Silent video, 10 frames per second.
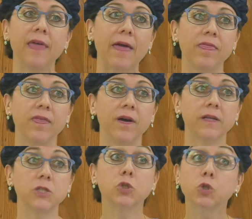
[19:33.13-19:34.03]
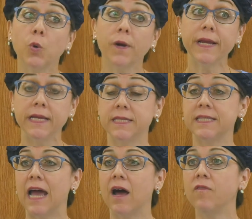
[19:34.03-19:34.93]
that the story
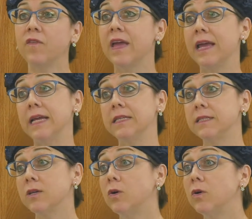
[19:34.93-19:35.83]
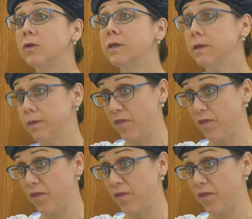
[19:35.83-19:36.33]
itself is told,